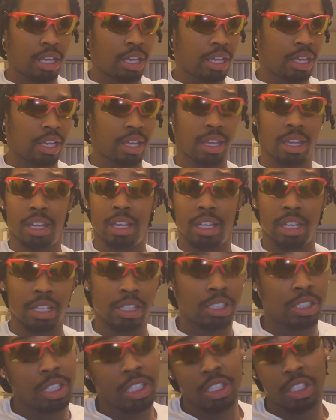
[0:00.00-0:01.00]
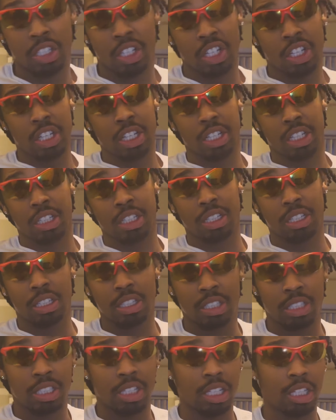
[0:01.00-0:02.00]
and it's it's good
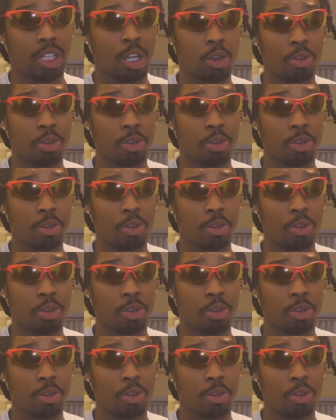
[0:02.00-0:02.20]
to low